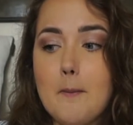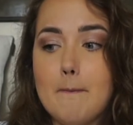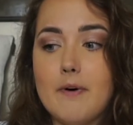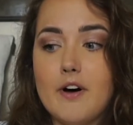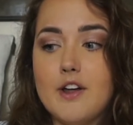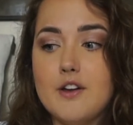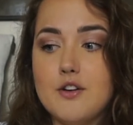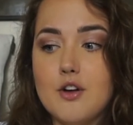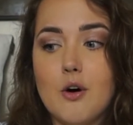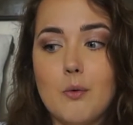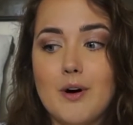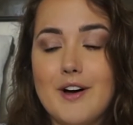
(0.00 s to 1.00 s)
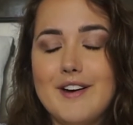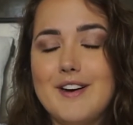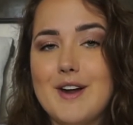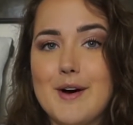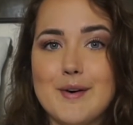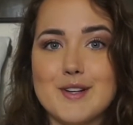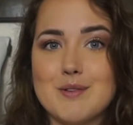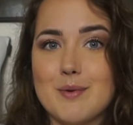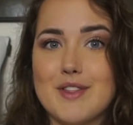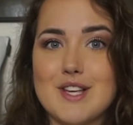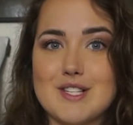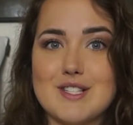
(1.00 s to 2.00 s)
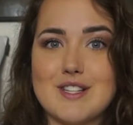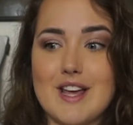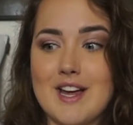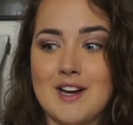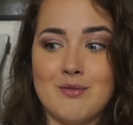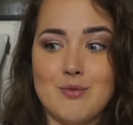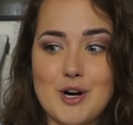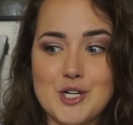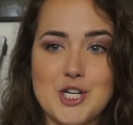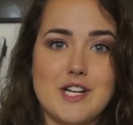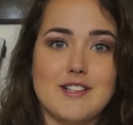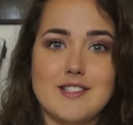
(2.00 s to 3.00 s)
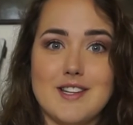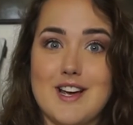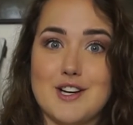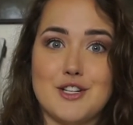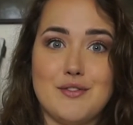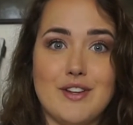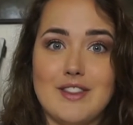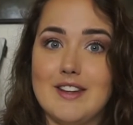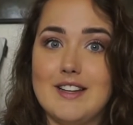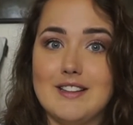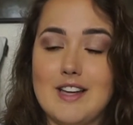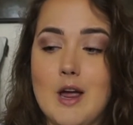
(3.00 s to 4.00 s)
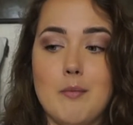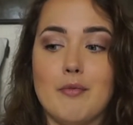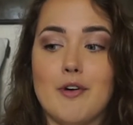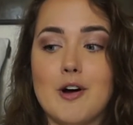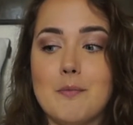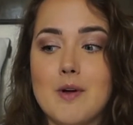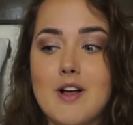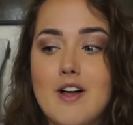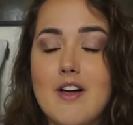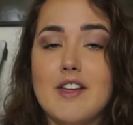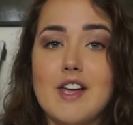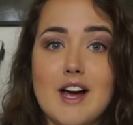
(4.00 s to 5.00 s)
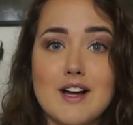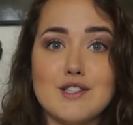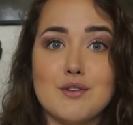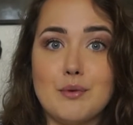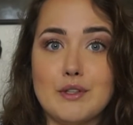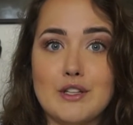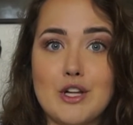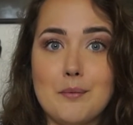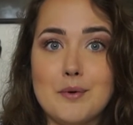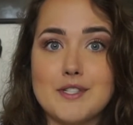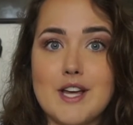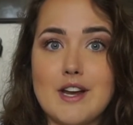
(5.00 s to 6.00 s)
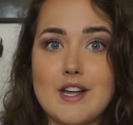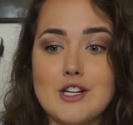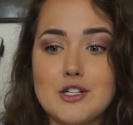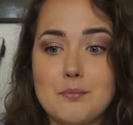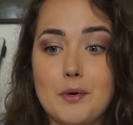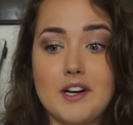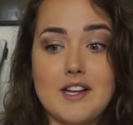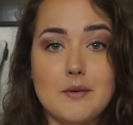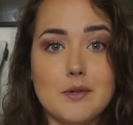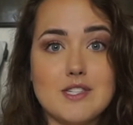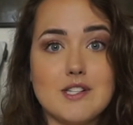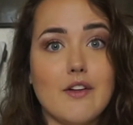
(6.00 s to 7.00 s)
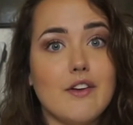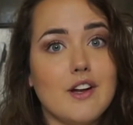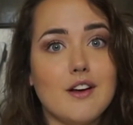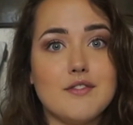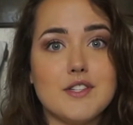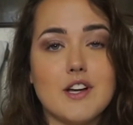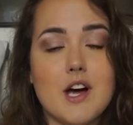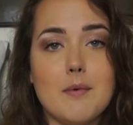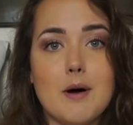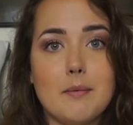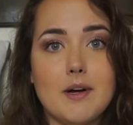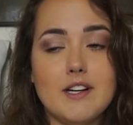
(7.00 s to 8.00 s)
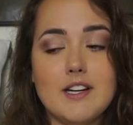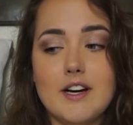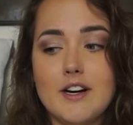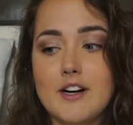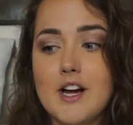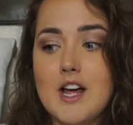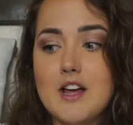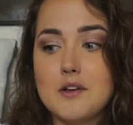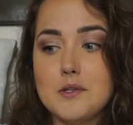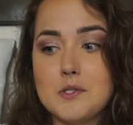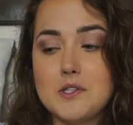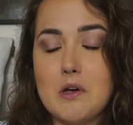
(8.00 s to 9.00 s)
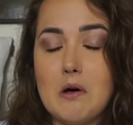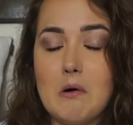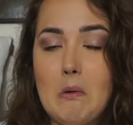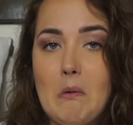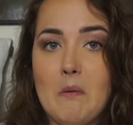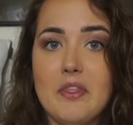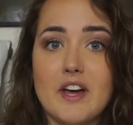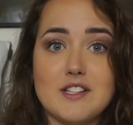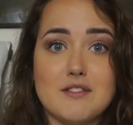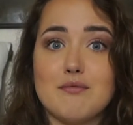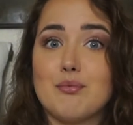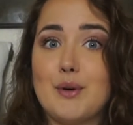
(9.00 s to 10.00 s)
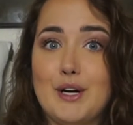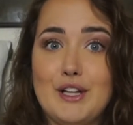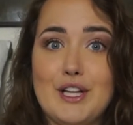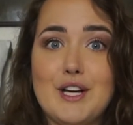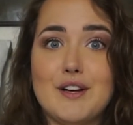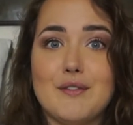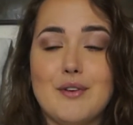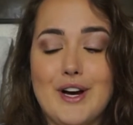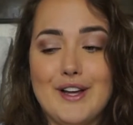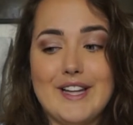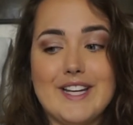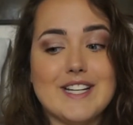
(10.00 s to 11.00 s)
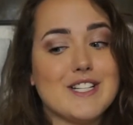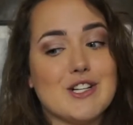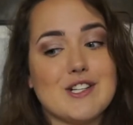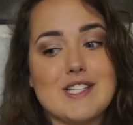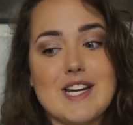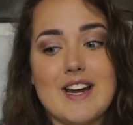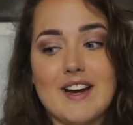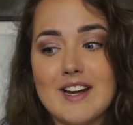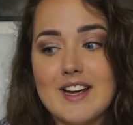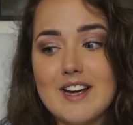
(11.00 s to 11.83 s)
but no one knows where this like Russian/Finland came from. Yeah, it's a really low percentage, but it was still enough to come up on here, so that's really interesting.